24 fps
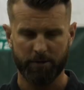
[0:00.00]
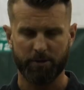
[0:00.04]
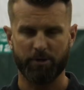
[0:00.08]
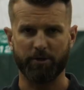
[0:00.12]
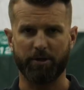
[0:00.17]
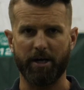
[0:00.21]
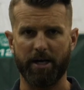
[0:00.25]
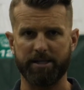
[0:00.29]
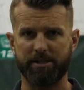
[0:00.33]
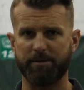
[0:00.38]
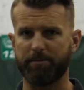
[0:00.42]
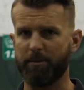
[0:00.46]
So
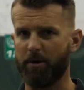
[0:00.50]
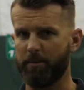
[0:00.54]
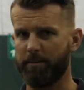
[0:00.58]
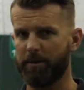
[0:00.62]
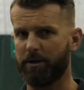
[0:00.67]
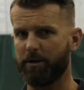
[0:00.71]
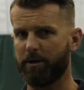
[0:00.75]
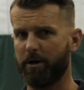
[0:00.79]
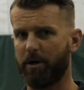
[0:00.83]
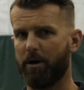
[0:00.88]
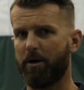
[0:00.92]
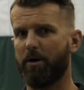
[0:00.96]
guys, a
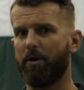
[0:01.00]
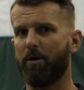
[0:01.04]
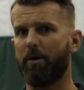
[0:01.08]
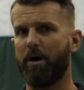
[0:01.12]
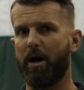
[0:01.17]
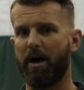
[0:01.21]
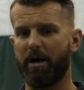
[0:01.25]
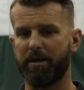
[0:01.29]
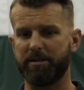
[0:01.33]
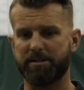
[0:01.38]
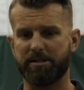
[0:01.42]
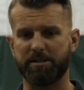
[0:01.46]
moment ago,
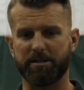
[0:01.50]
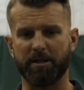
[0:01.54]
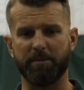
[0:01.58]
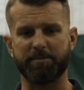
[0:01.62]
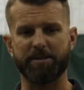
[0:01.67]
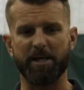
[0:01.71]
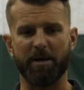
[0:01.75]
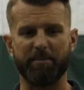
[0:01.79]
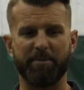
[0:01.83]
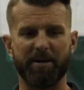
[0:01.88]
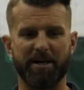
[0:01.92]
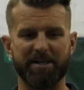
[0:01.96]
I
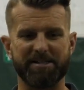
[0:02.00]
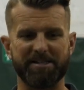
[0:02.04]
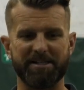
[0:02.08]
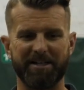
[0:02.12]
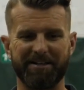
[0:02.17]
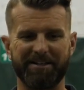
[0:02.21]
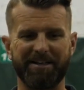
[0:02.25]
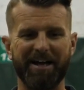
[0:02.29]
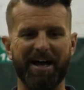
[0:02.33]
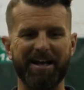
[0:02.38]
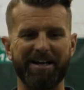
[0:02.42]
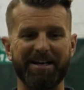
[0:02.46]
slipped up and I
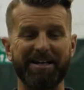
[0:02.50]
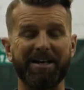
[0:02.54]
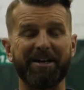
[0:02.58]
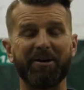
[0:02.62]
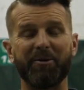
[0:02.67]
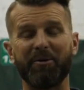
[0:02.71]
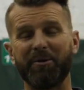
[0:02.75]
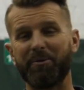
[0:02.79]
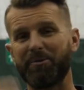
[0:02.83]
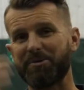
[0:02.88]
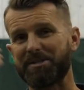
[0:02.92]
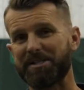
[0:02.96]
said
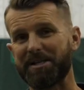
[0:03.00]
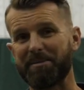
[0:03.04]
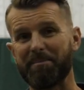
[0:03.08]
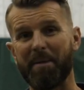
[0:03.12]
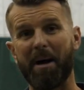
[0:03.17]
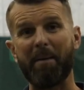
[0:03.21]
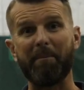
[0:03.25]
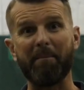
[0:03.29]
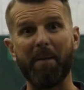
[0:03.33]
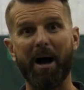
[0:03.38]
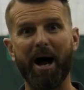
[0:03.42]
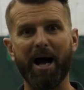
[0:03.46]
continental. It was in
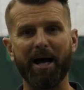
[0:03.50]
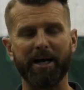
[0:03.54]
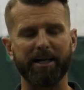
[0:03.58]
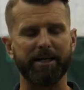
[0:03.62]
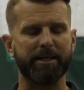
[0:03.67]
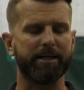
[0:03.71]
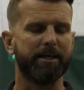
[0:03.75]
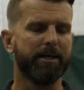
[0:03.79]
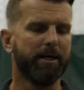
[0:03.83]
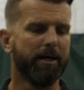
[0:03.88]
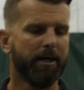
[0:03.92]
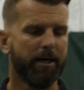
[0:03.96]
my
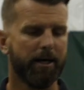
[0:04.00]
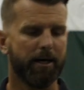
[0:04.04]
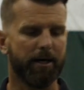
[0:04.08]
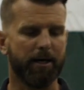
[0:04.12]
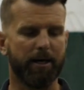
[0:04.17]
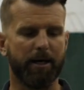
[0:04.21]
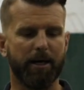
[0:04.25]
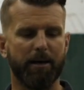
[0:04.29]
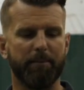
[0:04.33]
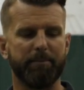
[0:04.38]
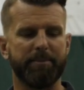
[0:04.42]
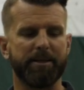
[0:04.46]
mind
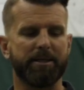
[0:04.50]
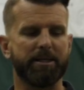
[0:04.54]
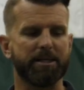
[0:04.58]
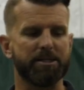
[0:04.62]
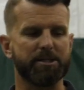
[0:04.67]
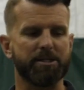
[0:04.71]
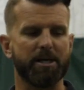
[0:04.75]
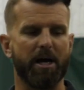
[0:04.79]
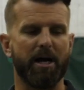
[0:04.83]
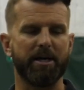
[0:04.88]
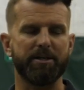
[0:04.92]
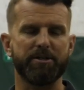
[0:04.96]

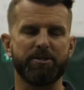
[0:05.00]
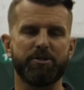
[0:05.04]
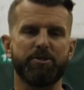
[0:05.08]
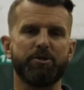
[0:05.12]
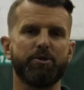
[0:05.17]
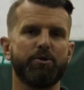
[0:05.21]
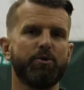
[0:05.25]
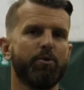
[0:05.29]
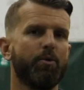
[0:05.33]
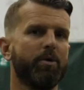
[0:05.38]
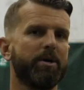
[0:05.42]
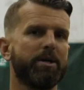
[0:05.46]
because I
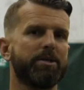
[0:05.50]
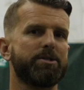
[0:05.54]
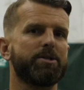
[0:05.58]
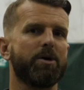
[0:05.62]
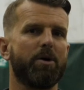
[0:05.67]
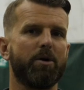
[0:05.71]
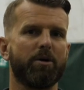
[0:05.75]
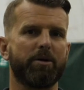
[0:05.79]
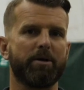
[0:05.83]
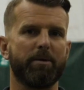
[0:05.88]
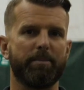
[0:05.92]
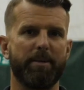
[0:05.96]
do want to
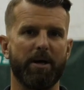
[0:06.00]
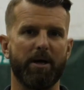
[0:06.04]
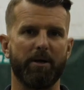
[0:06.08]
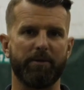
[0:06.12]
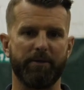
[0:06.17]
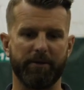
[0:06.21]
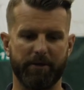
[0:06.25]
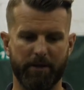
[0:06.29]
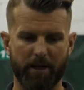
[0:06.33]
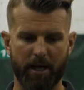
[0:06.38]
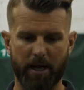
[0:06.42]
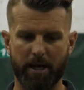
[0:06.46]
talk
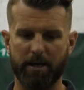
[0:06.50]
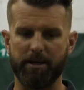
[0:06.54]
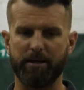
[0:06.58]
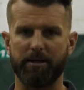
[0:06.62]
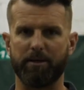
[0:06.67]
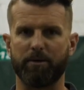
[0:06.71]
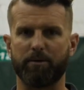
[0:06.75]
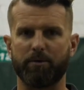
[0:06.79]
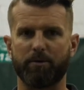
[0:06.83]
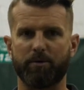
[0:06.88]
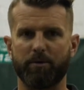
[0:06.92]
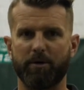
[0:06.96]
about the
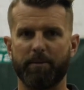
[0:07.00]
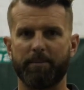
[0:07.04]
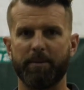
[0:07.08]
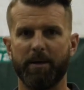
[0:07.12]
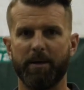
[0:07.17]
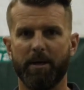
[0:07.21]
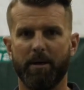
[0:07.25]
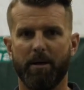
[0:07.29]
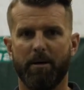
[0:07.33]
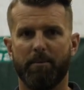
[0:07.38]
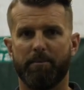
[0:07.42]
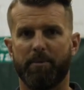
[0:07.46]
continental grip,
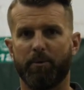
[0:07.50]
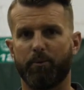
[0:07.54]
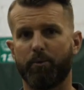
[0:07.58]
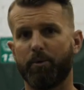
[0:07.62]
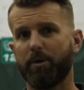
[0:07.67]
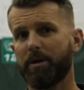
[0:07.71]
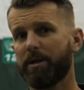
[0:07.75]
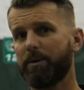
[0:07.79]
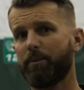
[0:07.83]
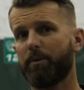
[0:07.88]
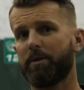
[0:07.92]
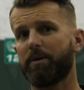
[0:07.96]
but
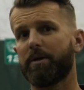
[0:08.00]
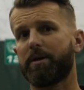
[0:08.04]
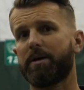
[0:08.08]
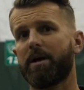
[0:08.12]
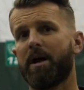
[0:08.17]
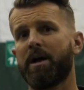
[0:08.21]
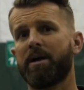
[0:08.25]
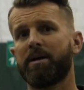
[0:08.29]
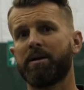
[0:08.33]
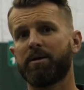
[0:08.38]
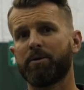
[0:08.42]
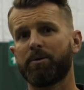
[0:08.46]
really where the
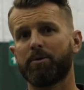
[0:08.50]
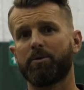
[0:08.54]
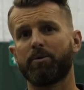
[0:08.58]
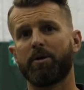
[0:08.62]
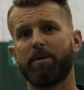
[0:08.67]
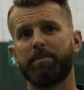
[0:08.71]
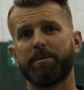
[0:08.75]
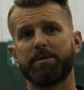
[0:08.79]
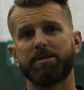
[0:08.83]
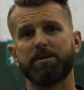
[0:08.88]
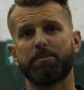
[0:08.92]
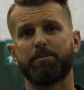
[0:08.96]
continental
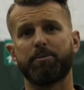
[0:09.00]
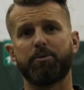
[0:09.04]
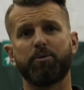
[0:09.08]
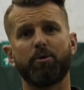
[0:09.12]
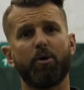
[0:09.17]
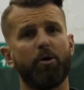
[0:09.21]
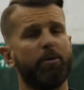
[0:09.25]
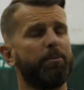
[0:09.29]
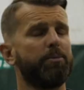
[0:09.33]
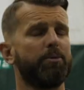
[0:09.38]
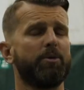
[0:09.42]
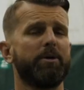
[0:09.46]
grip is
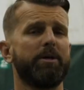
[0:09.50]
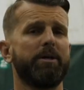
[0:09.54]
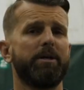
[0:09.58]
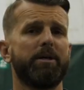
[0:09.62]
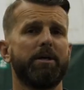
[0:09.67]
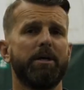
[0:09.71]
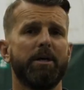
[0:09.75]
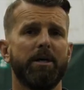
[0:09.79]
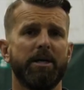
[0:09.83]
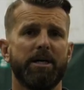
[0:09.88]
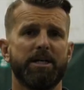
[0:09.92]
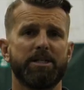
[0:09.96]
appropriate
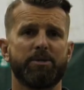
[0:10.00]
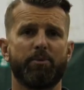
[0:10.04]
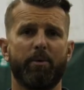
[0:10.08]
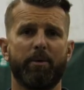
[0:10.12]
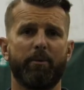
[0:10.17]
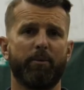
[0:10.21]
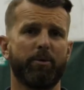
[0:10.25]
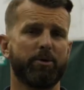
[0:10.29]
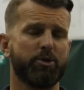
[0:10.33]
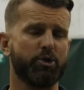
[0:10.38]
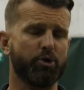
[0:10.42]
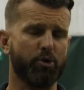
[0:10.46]
is
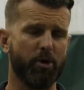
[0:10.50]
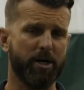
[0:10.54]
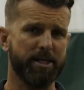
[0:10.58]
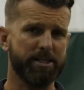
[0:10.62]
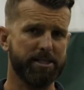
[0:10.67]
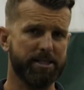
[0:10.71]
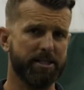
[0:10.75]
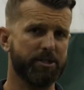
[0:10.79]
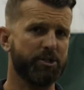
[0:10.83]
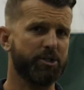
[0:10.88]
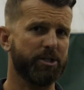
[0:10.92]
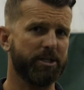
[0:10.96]
when we're
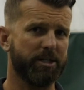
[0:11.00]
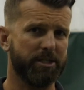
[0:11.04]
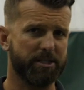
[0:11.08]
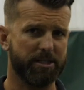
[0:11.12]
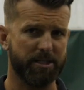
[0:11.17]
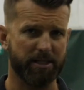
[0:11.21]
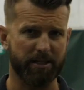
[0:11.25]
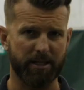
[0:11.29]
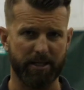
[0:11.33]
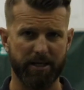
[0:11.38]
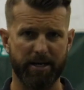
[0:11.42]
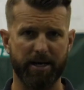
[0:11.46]
transitioning
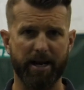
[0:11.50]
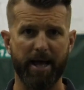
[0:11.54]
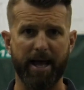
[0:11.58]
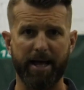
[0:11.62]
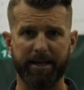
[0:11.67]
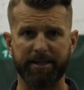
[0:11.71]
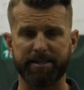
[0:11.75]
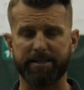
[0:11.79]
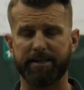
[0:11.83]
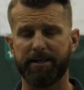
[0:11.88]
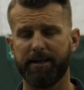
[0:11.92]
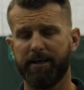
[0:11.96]
to the
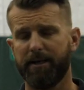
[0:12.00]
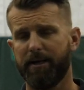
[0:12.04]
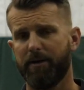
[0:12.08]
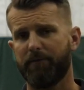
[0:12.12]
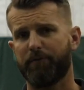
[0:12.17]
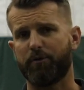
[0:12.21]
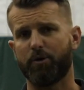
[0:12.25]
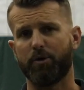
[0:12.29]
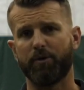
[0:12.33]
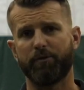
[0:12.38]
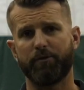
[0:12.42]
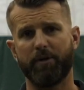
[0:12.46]
net
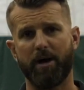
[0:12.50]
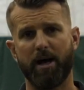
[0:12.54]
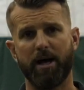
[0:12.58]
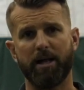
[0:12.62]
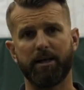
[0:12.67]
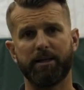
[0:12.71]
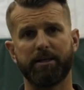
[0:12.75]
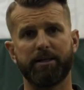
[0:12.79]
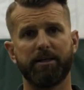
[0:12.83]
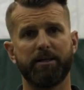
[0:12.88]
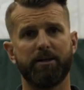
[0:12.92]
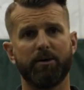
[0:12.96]
for a
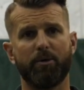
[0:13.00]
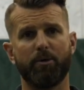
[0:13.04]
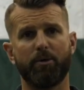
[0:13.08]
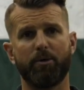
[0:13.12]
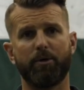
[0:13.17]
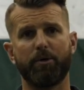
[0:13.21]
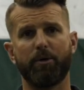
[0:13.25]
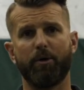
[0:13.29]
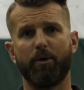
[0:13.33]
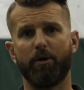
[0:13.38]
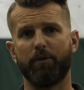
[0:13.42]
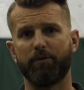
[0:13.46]
volley
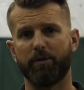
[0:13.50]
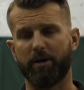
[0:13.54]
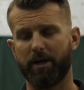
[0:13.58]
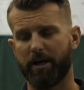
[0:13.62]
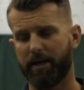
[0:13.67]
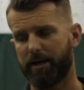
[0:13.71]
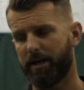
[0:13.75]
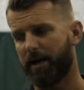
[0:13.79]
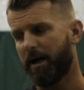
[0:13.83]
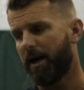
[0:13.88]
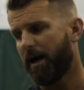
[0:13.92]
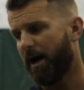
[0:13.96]
or an
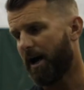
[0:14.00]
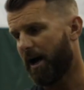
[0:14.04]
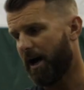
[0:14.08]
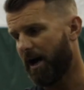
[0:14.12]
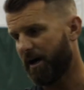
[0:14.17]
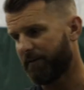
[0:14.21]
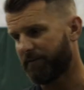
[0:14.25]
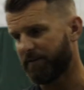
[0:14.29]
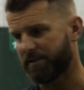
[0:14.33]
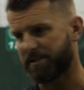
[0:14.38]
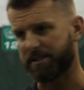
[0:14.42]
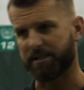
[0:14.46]
overhead.
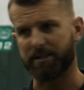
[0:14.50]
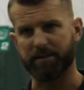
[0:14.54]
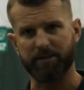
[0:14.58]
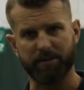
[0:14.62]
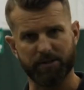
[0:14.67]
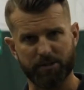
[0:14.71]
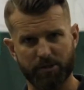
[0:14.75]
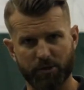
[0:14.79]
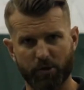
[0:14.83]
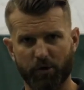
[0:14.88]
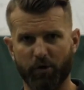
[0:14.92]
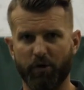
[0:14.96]
Obviously the
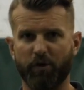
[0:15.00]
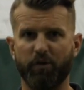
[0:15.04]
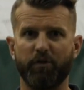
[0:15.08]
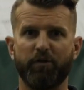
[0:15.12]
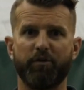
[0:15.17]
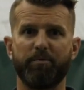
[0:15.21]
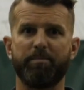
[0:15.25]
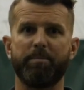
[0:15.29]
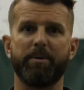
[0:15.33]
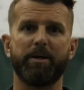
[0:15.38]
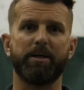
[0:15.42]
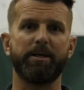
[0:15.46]

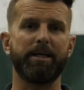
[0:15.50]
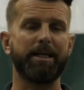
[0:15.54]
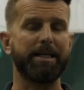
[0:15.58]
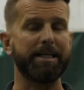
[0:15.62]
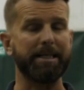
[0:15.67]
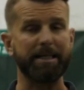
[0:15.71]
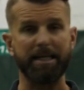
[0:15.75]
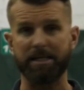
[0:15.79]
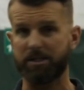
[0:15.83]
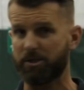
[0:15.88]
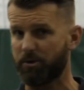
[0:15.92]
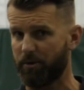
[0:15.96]
serve, but
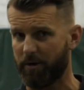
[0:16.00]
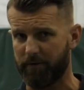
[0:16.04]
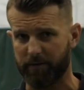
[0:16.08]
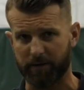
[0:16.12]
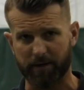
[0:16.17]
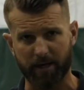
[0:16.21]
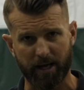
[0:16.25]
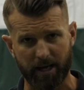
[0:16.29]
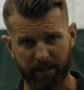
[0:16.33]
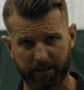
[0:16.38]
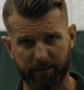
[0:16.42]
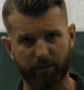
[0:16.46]
unless you have a
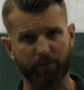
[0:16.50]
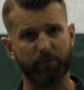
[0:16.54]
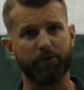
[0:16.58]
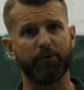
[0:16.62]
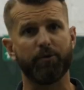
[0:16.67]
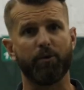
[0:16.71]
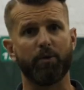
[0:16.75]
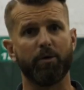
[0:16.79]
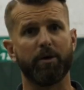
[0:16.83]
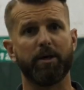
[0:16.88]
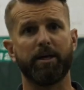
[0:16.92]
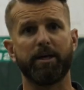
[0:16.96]
continental
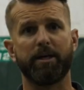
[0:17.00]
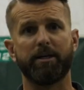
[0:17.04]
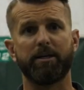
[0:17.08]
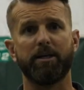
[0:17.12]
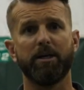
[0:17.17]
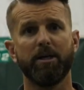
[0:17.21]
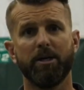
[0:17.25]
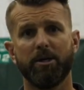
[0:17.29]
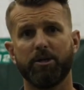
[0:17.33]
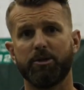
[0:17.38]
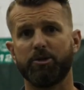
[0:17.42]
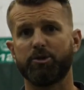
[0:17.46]
forehand,
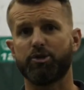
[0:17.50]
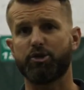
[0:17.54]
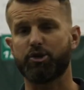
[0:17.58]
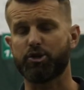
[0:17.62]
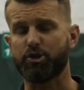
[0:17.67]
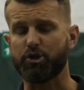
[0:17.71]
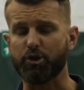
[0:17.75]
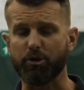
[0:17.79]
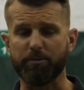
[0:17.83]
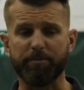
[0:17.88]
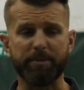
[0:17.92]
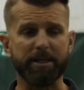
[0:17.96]
you
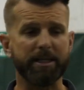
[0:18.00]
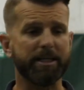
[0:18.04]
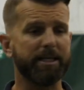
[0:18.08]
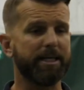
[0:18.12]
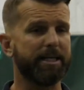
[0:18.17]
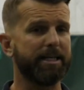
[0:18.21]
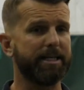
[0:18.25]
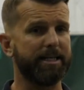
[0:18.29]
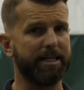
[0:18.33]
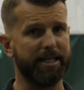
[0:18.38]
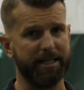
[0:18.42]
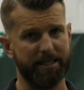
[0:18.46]
should be
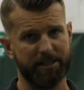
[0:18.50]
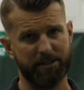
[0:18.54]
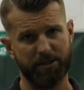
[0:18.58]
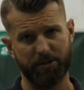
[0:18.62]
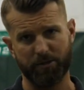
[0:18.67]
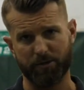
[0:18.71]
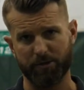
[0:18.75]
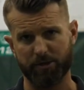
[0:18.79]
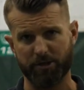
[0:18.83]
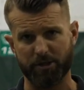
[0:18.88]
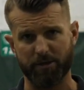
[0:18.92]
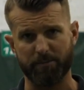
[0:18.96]
getting into
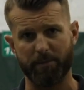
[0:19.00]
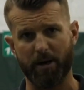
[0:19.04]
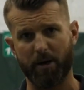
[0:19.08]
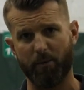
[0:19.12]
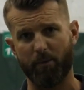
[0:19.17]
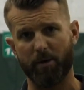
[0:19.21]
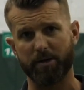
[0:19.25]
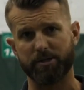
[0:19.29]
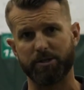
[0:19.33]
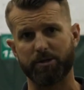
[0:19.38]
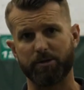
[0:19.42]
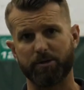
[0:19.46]
your
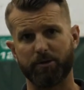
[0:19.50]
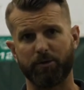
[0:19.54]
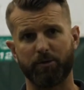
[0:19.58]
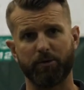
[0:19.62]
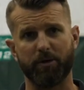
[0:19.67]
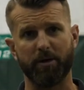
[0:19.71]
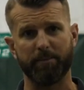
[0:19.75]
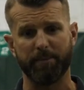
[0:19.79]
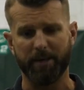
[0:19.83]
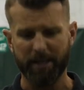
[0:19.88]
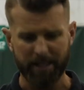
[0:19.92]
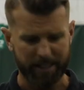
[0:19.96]
semi-Western
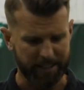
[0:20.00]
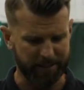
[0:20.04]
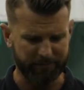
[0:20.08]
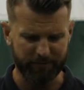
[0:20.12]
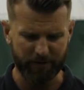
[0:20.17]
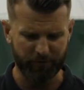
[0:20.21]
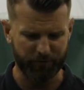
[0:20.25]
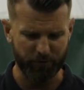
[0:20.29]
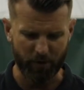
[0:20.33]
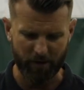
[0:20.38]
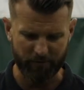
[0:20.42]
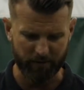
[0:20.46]
grip. Even
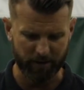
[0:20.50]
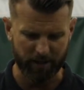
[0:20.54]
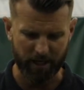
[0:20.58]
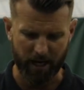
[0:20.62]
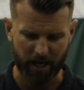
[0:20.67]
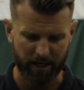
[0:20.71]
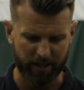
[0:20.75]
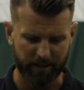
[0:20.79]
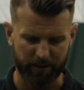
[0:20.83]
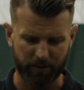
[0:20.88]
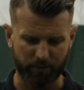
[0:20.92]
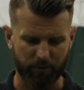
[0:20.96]
if you have a
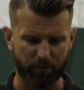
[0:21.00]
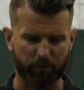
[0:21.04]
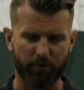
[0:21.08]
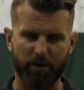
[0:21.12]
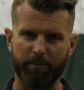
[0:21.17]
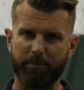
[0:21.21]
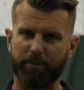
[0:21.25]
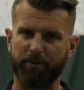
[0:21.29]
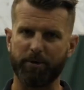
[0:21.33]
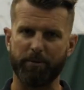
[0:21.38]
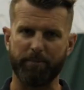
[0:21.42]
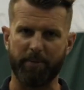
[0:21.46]
continental
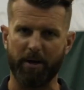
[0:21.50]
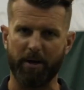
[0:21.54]
grip on your